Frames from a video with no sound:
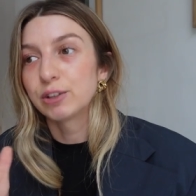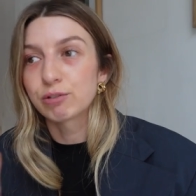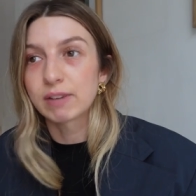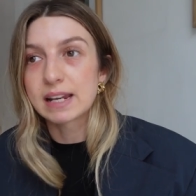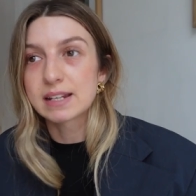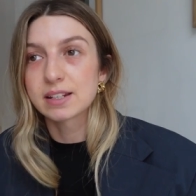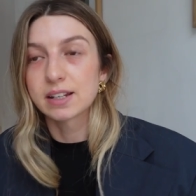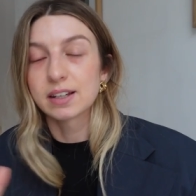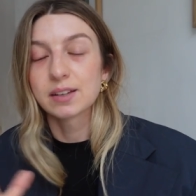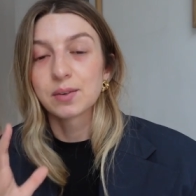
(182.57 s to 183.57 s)
great
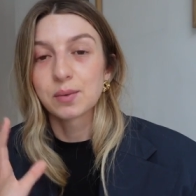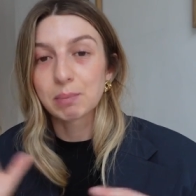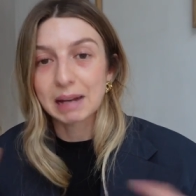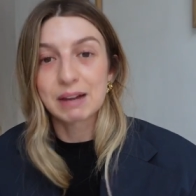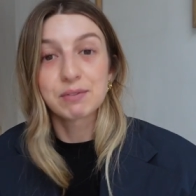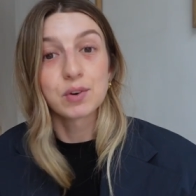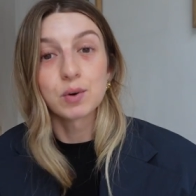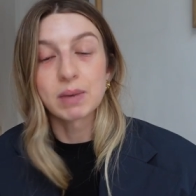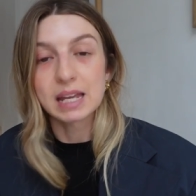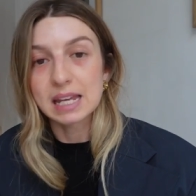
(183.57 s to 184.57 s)
a
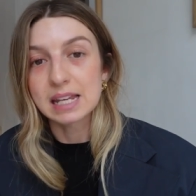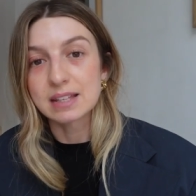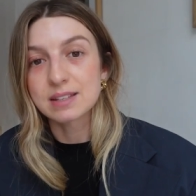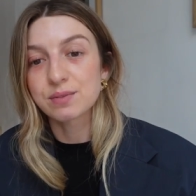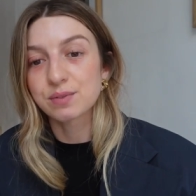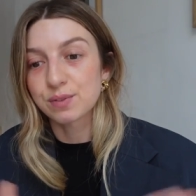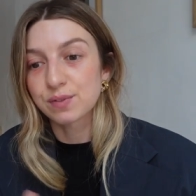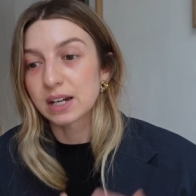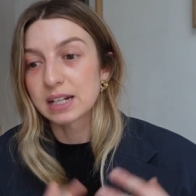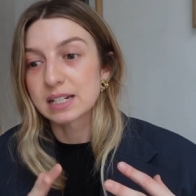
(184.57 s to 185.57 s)
platform it is for
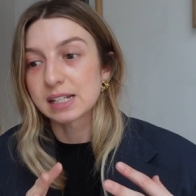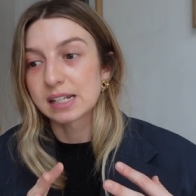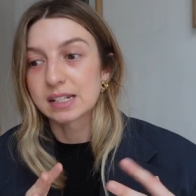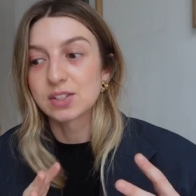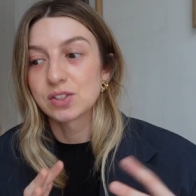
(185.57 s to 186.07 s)
finding